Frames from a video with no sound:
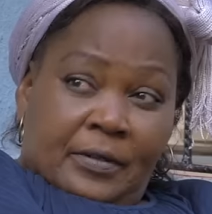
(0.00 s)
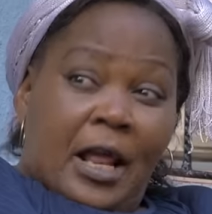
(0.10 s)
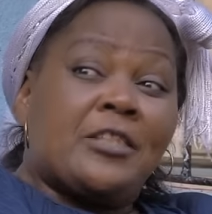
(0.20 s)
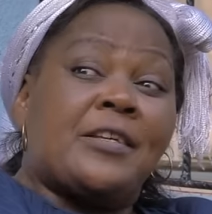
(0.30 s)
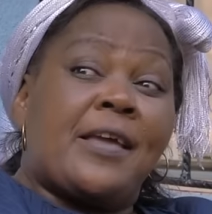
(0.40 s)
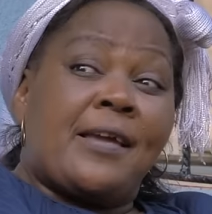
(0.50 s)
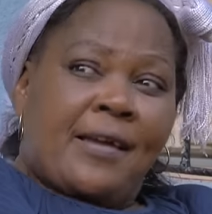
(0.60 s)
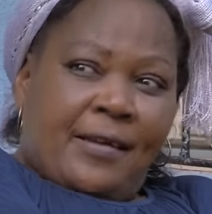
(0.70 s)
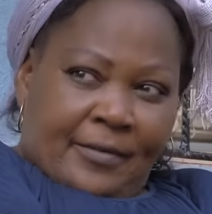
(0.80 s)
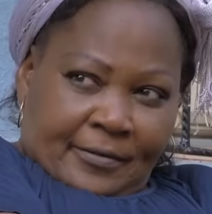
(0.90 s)
That's the king.
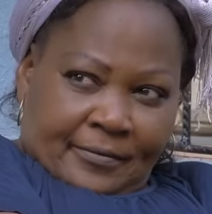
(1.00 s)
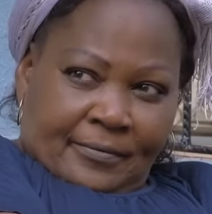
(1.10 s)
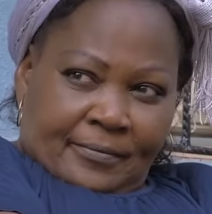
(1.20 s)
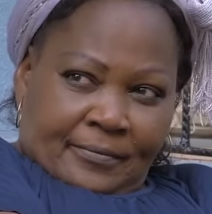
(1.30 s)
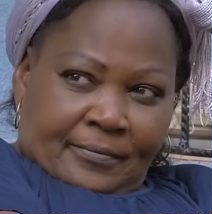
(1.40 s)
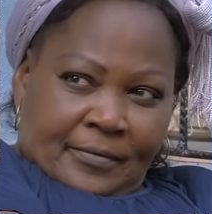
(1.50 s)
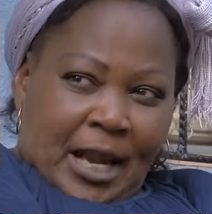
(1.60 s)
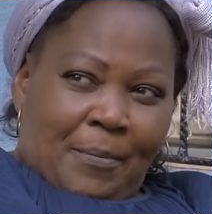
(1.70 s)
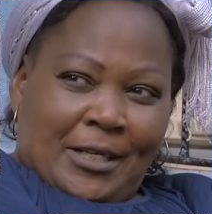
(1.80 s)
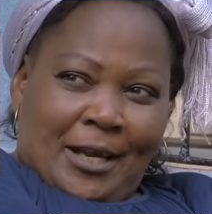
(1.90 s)

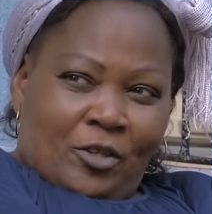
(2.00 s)
Let me tell you